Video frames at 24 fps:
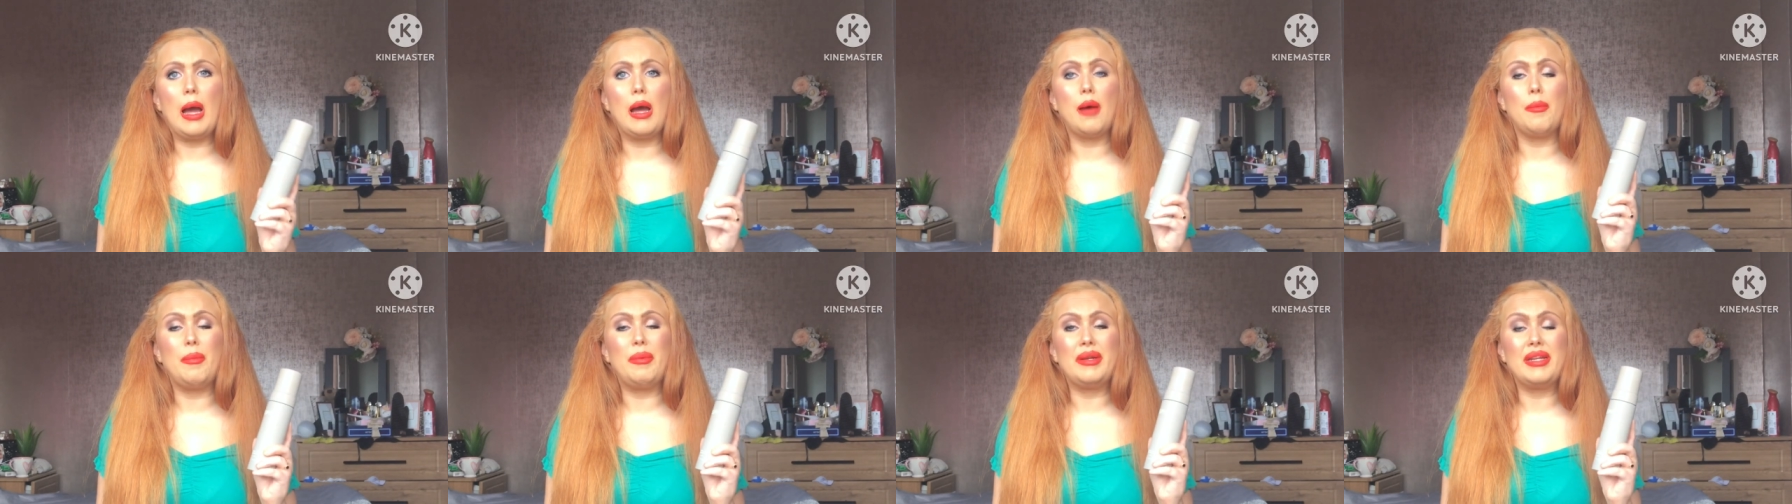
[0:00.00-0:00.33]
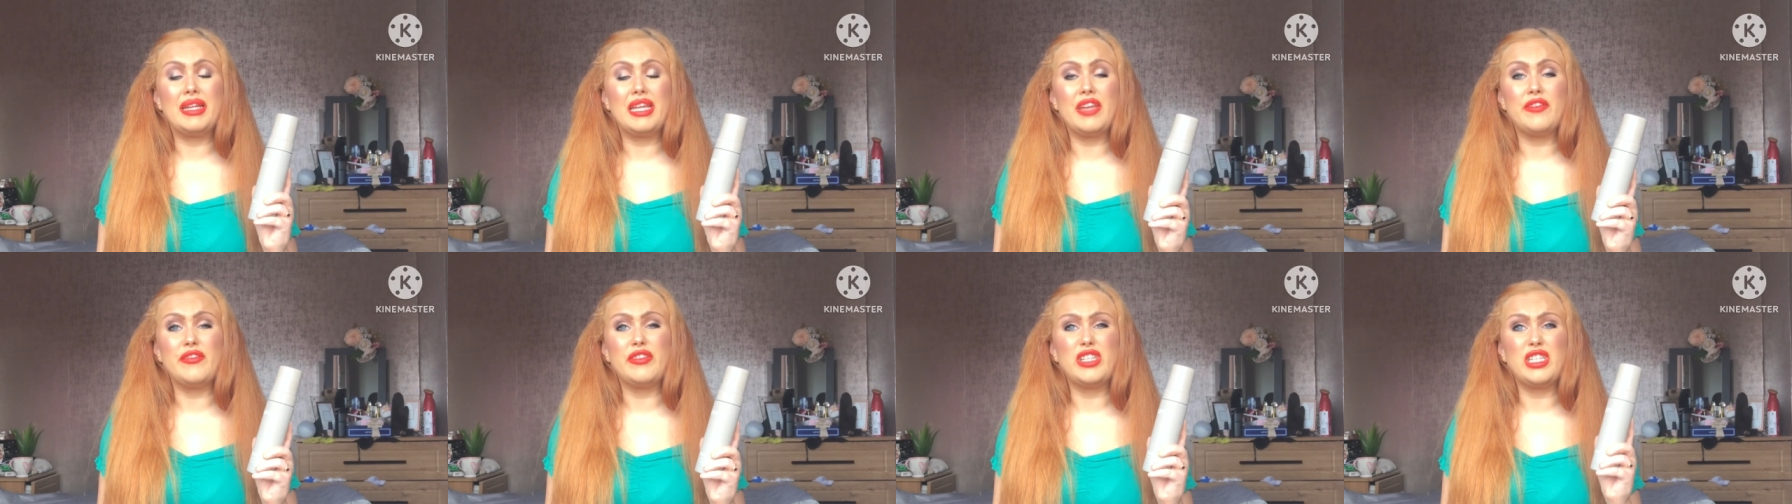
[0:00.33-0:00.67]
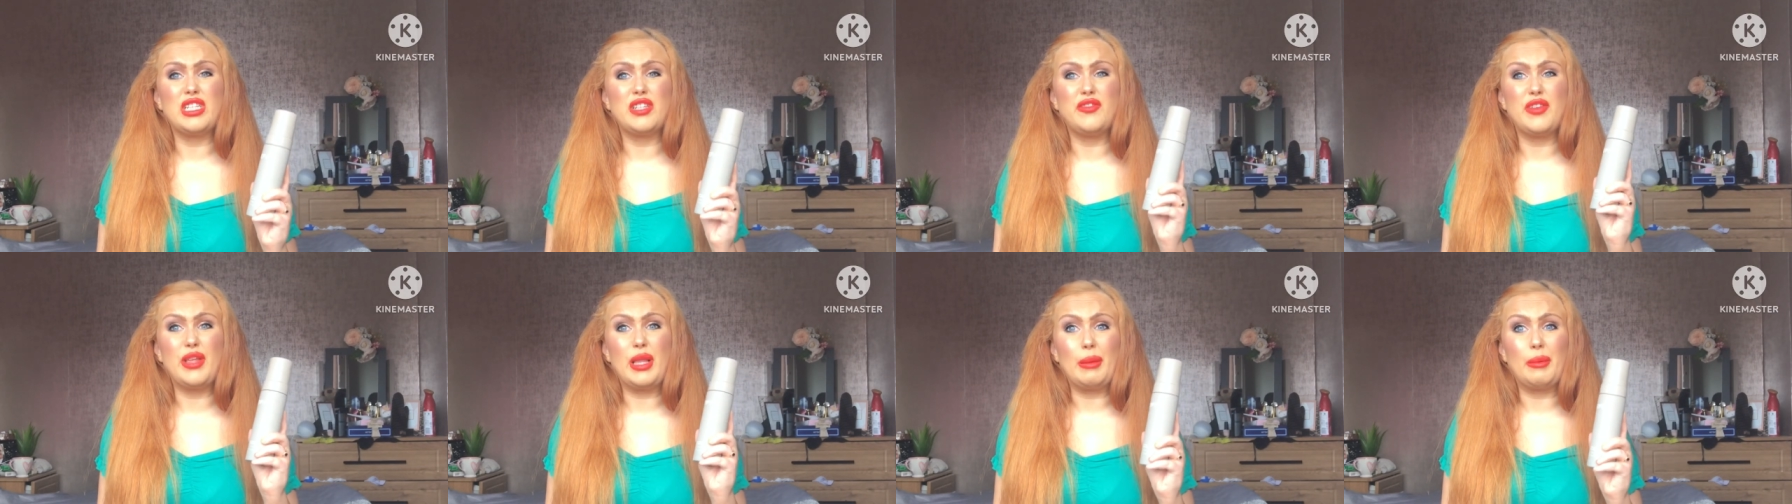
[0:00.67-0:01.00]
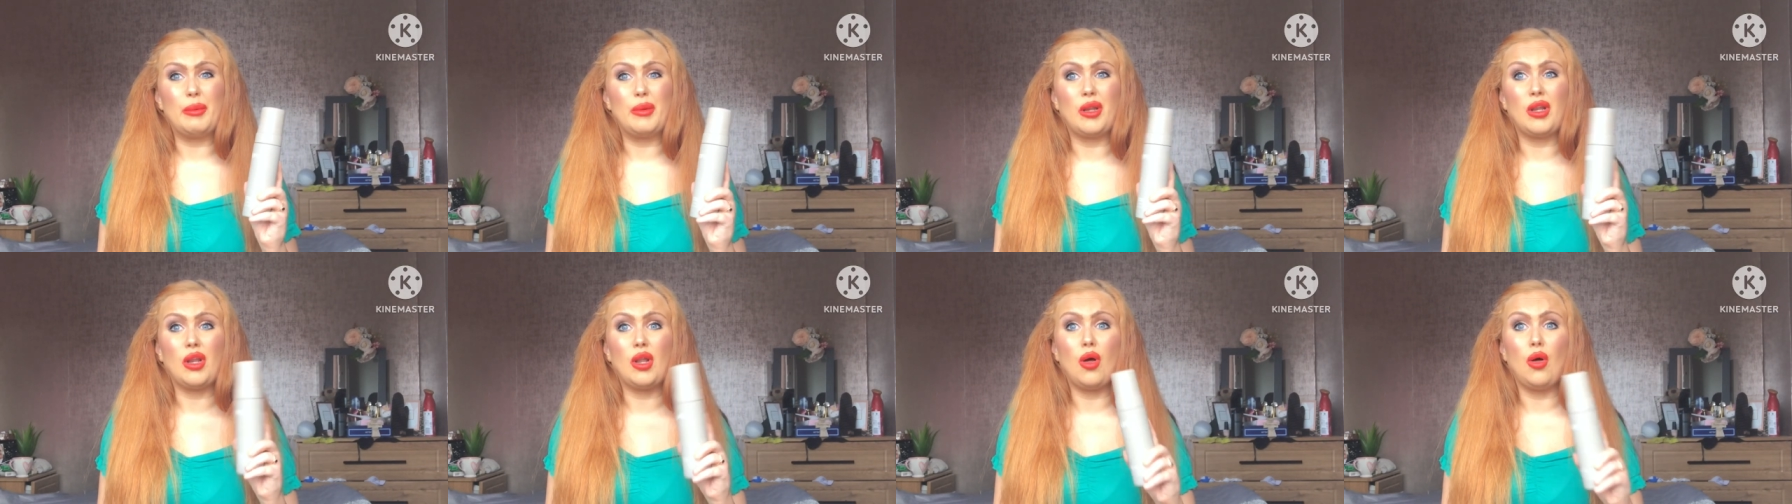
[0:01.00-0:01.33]
I believe it's
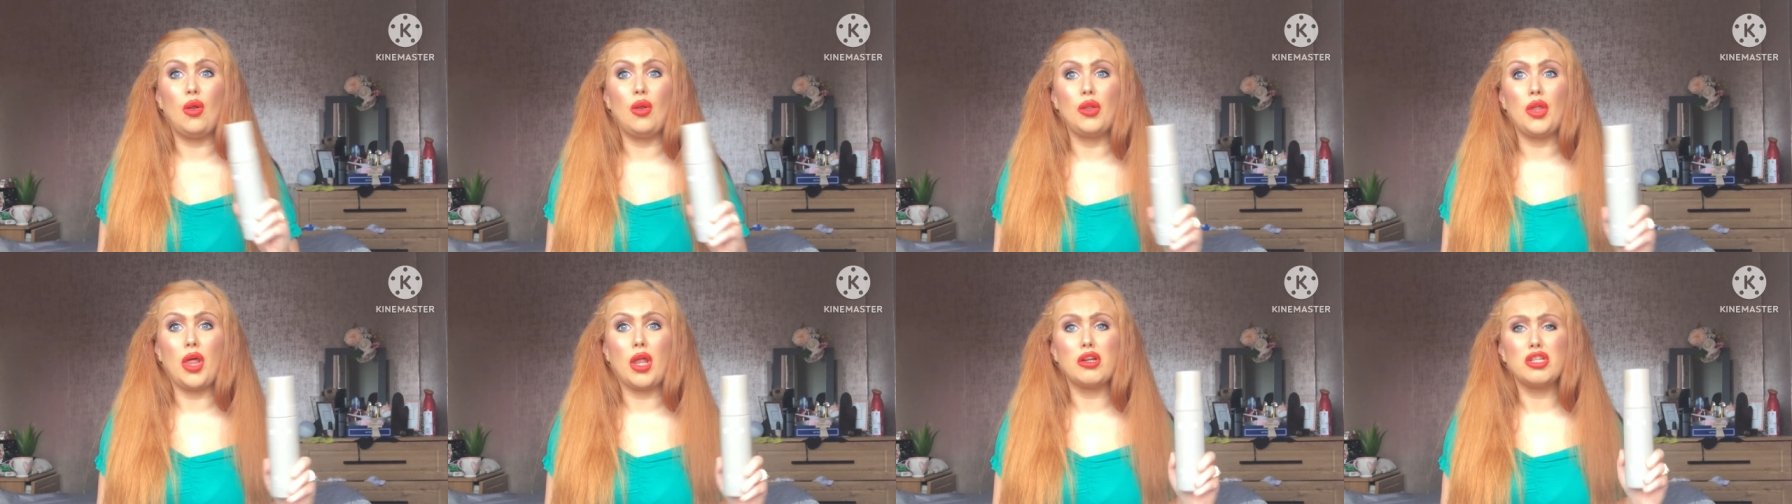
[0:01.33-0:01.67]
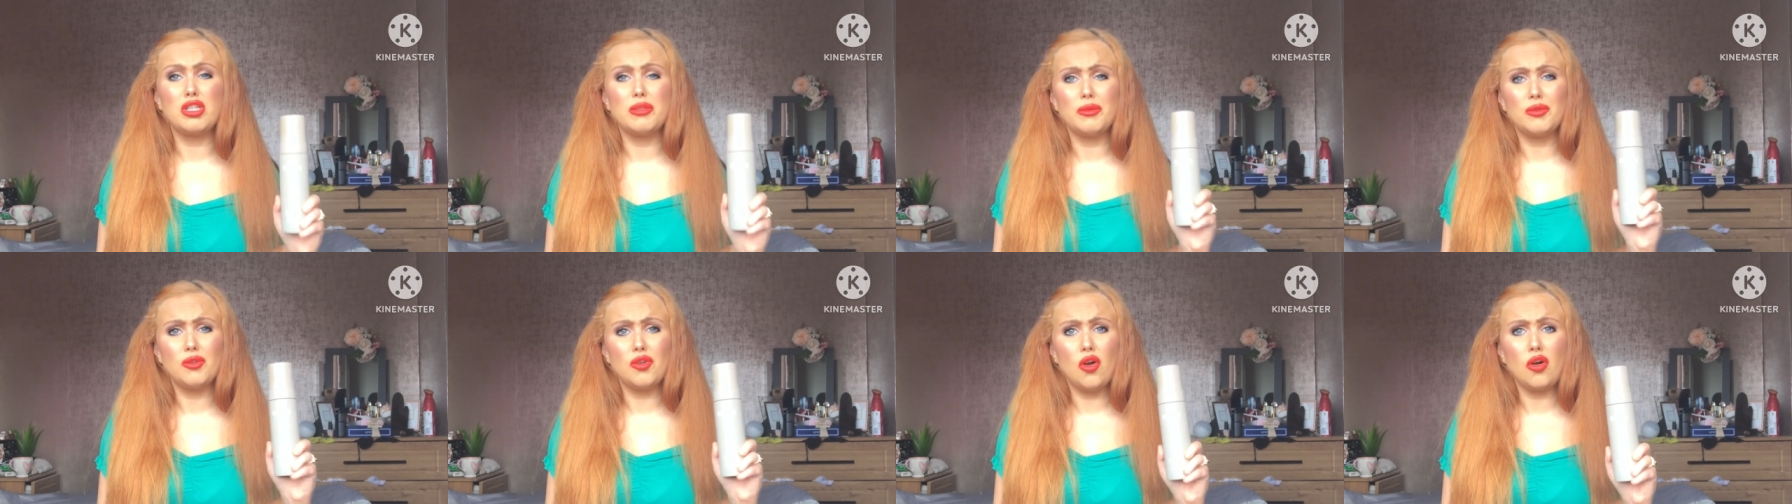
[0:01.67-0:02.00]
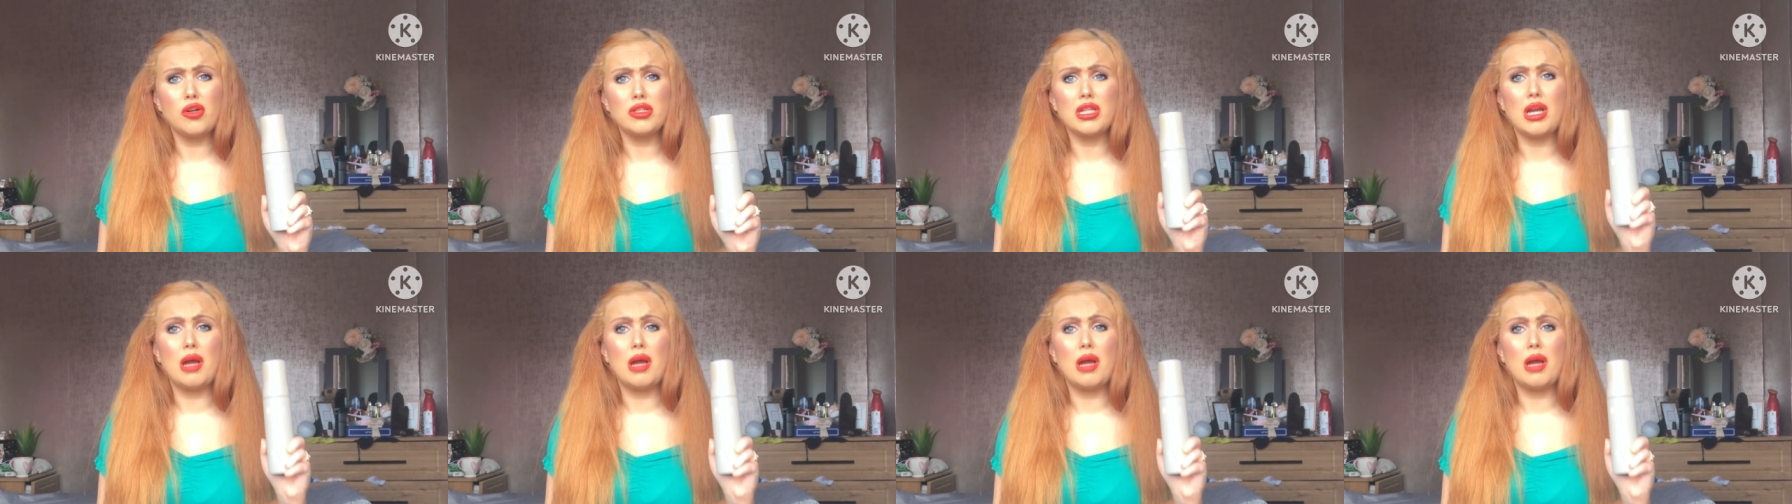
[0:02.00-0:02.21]
available on all the other drugs.